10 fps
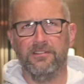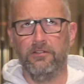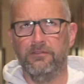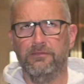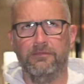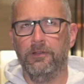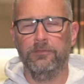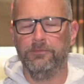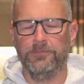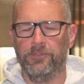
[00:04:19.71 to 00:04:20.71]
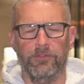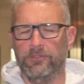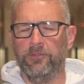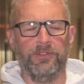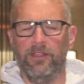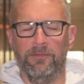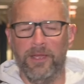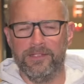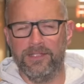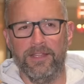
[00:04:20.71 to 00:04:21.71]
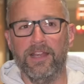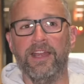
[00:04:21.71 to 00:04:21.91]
Oh, oh, don't don't tell him I did that.